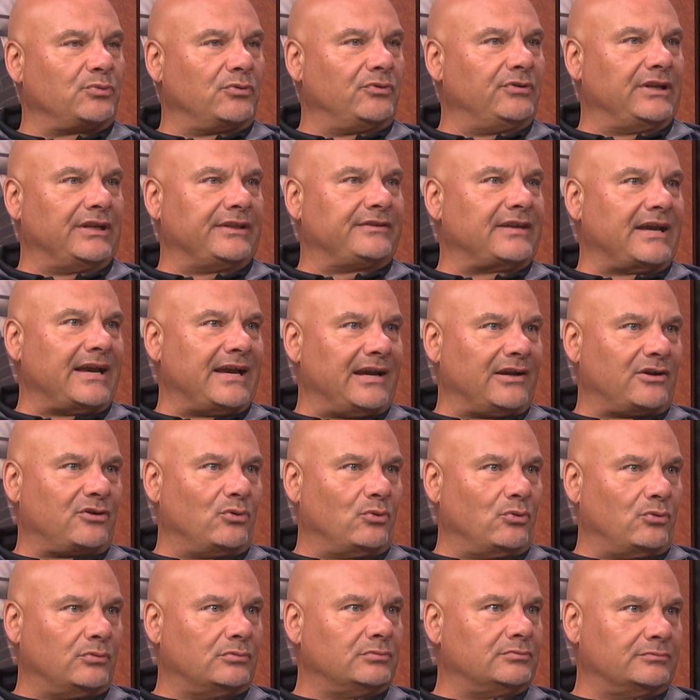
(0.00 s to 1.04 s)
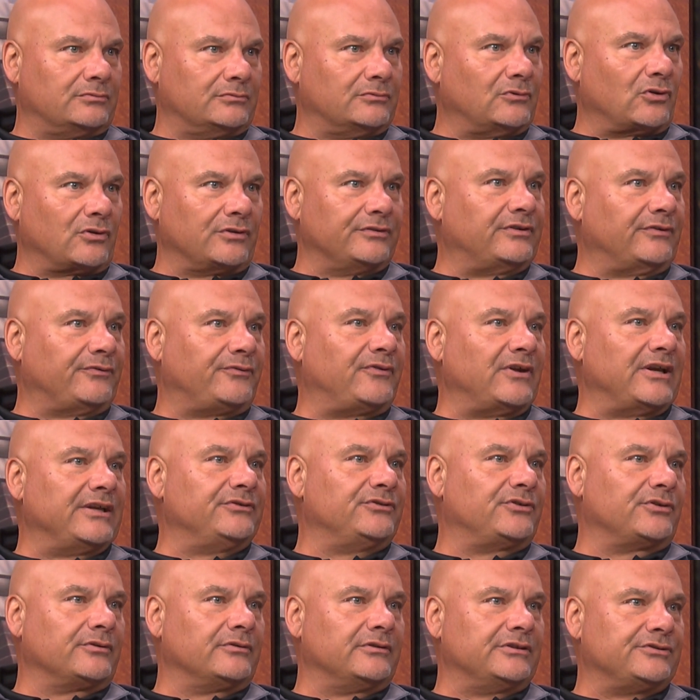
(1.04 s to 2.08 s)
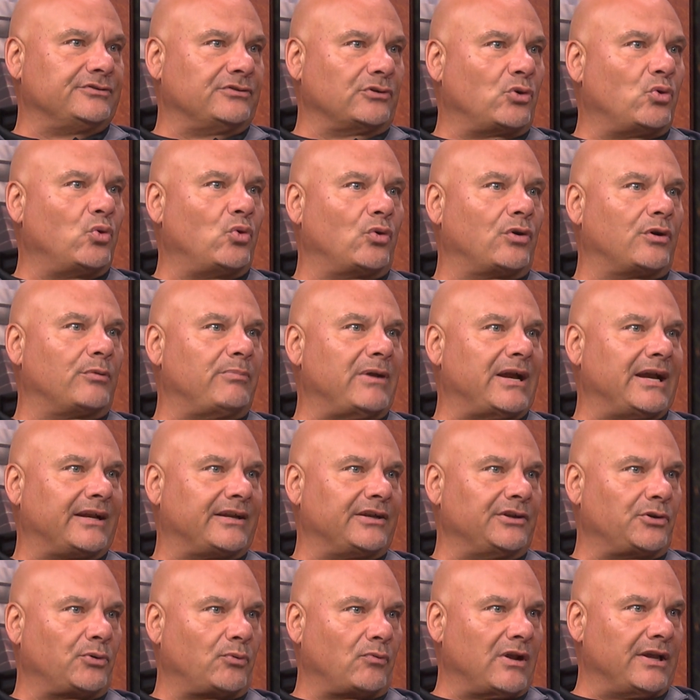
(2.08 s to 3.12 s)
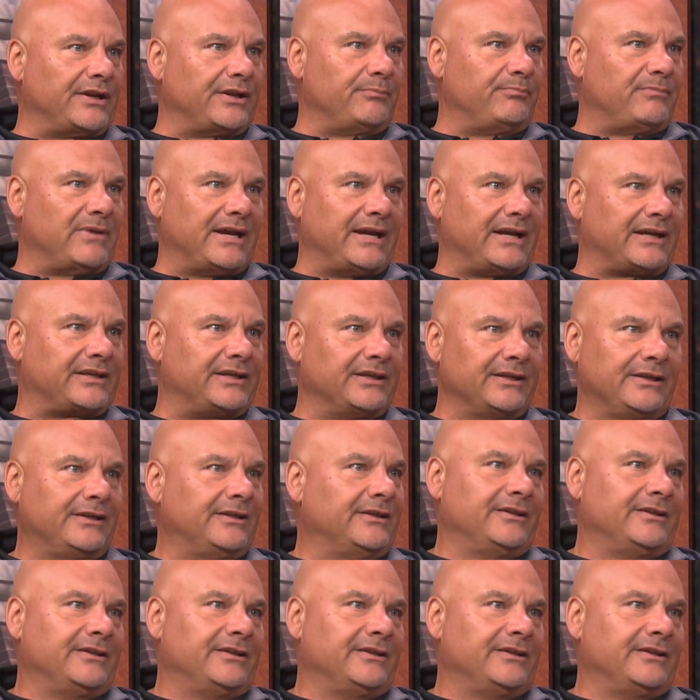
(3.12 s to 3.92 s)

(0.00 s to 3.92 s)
really to tackle, our defender is the quarterback and the running back.